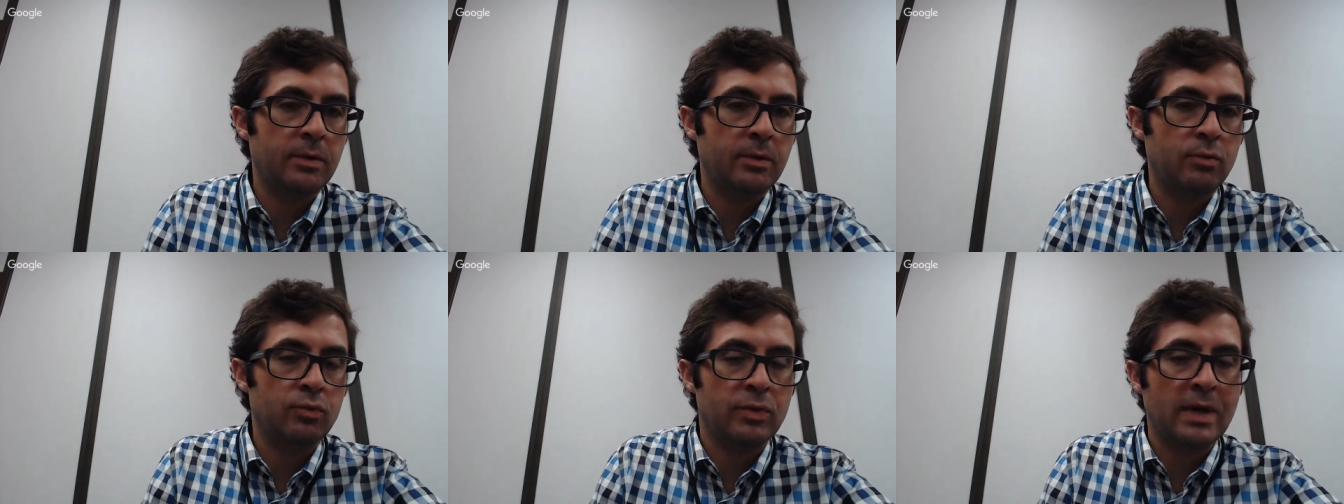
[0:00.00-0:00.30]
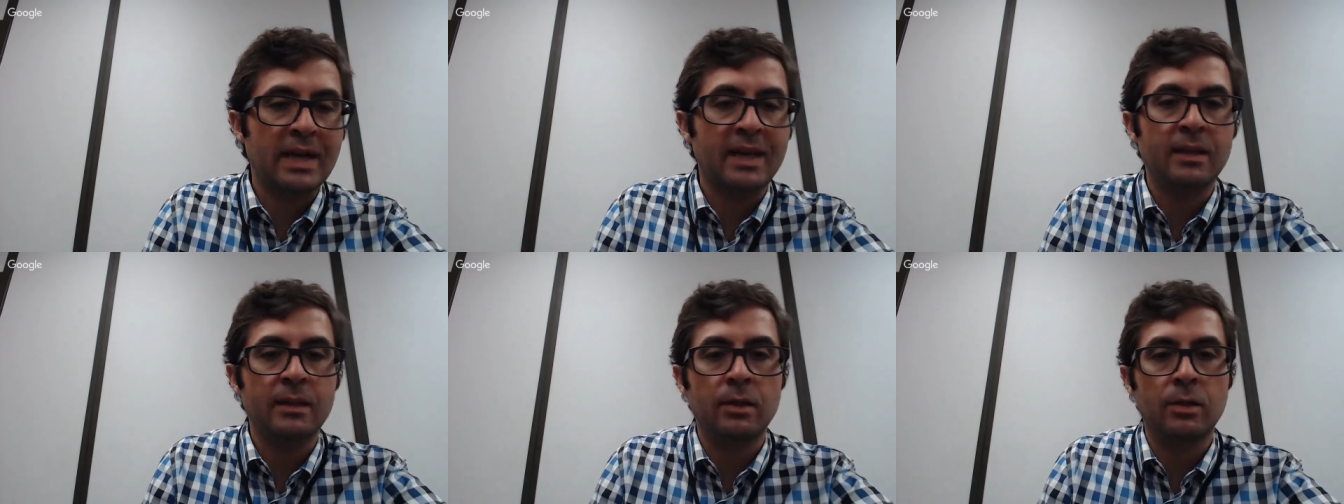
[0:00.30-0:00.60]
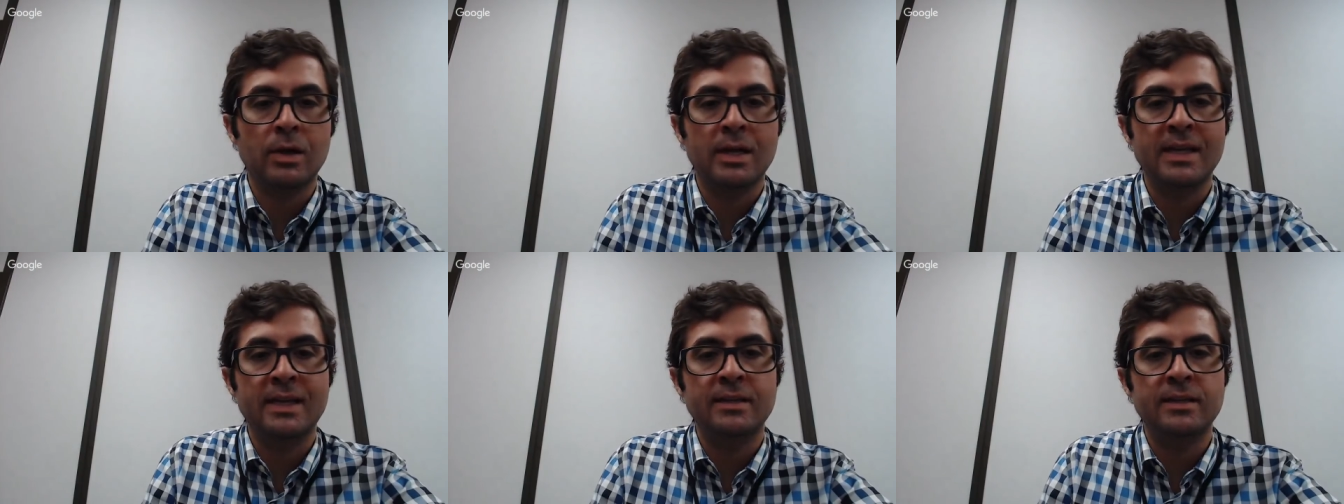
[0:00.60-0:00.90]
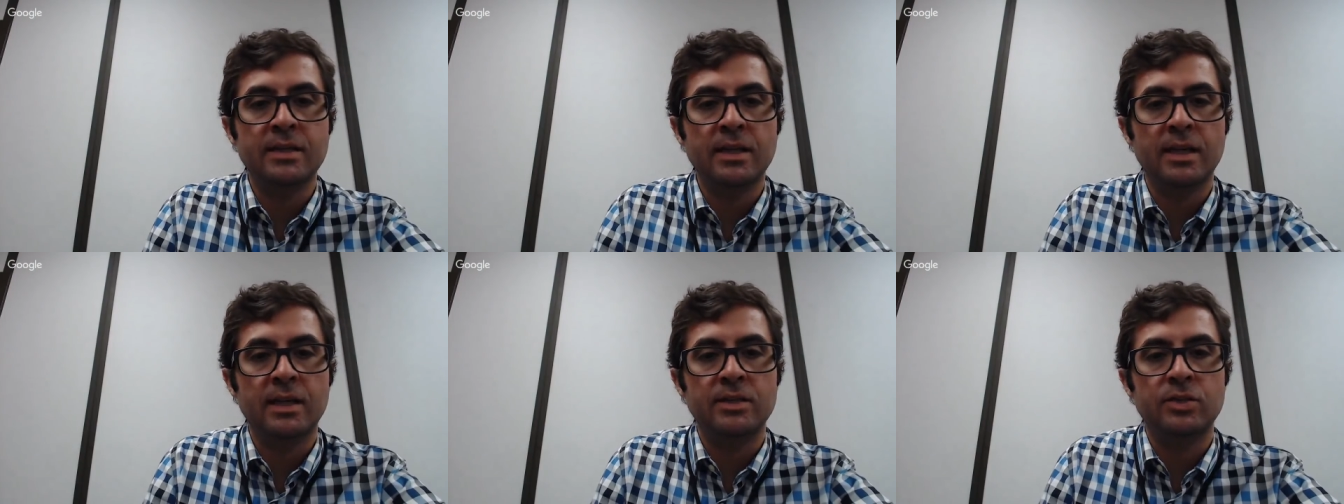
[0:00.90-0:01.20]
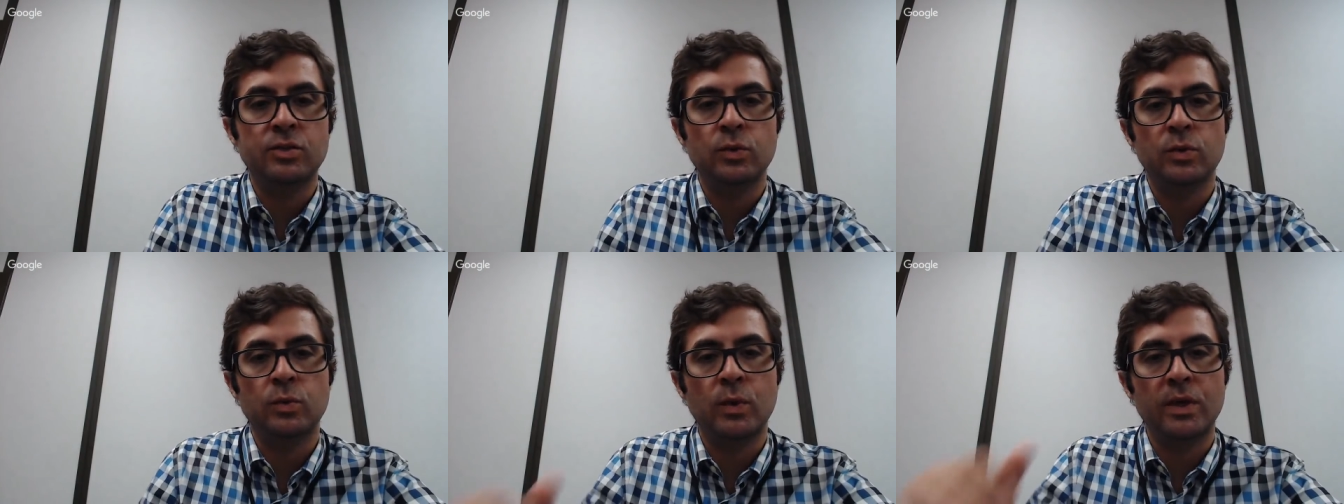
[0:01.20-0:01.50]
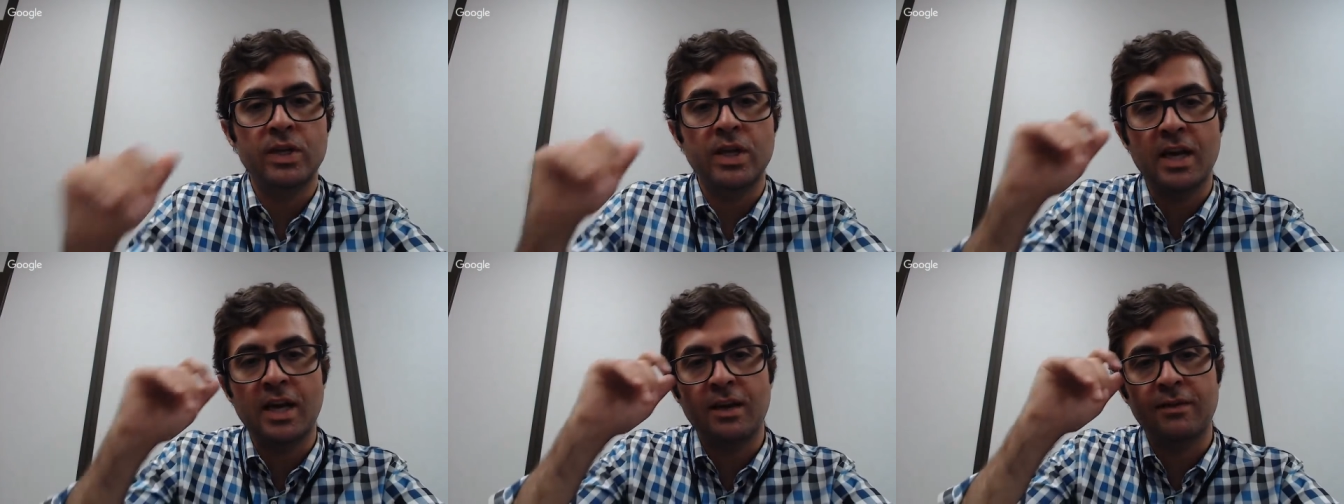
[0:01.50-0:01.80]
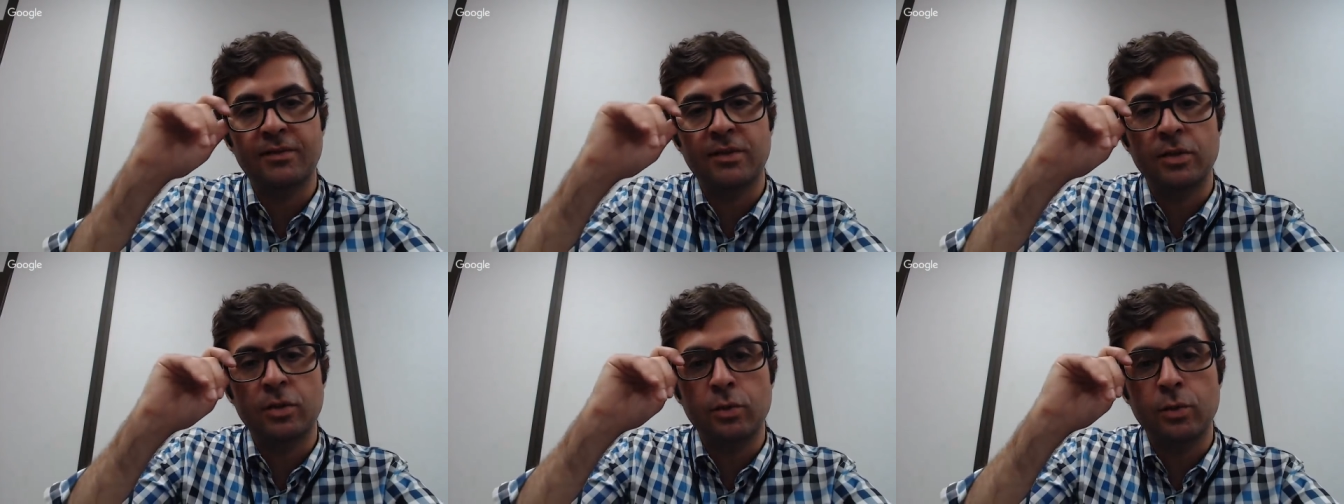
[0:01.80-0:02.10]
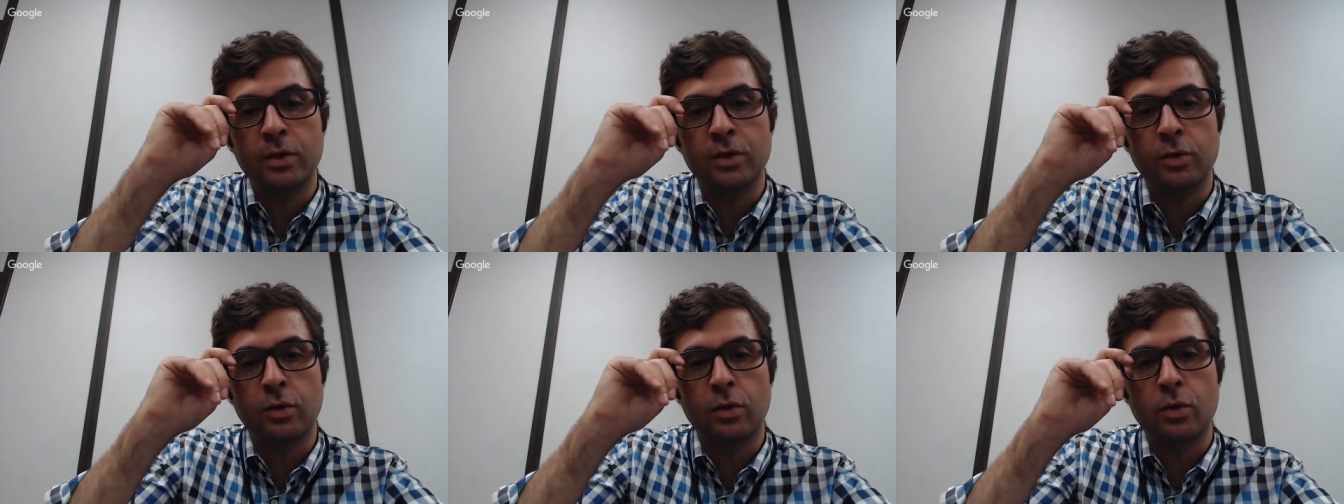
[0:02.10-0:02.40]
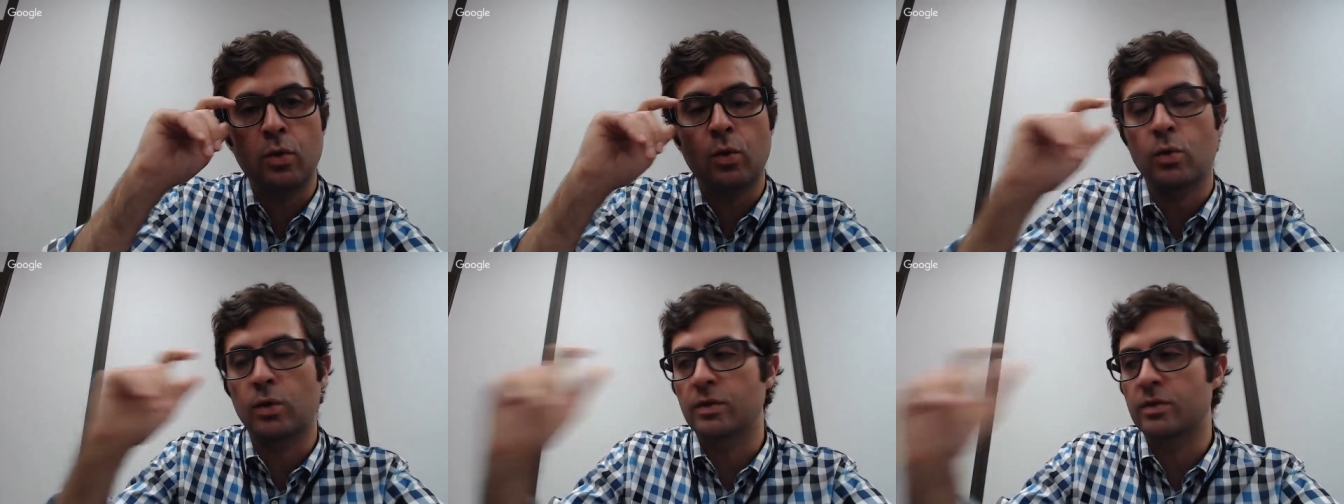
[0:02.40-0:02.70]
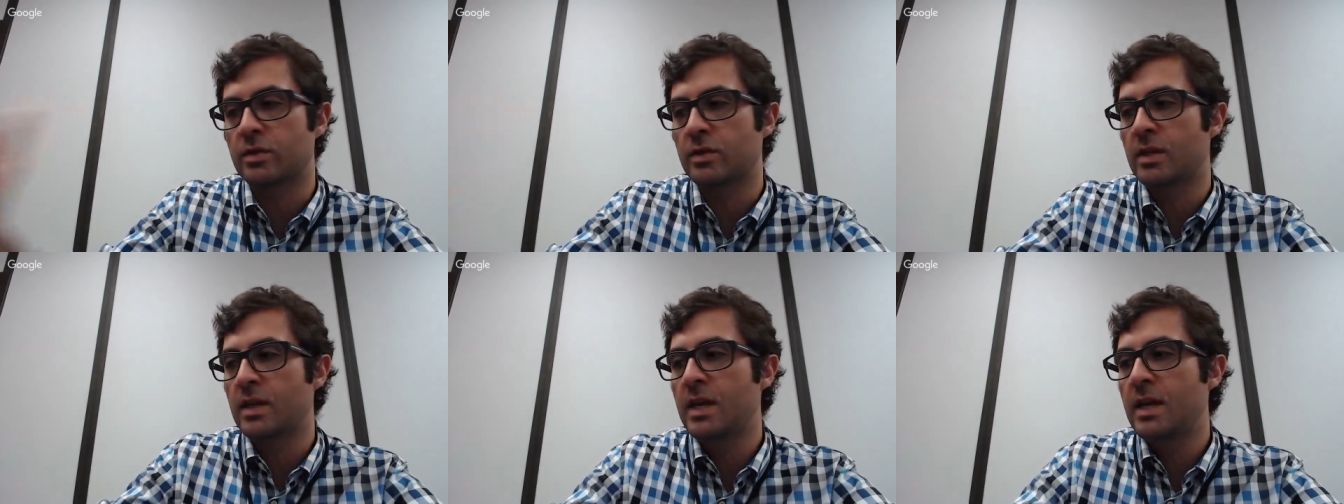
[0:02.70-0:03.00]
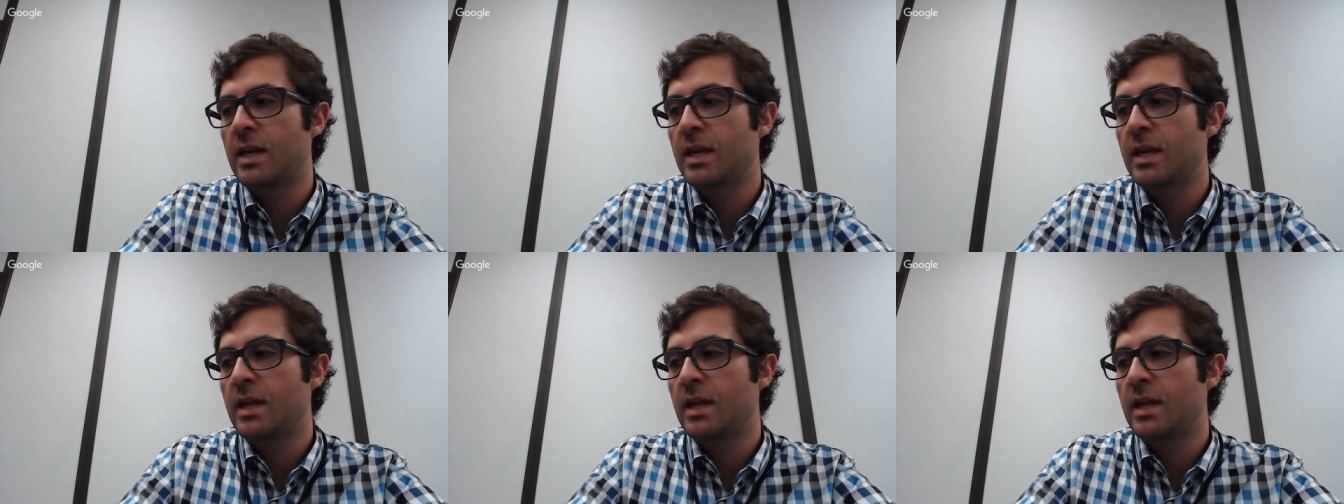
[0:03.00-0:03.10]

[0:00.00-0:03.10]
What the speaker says: regularly in touch with what you have to do in your course.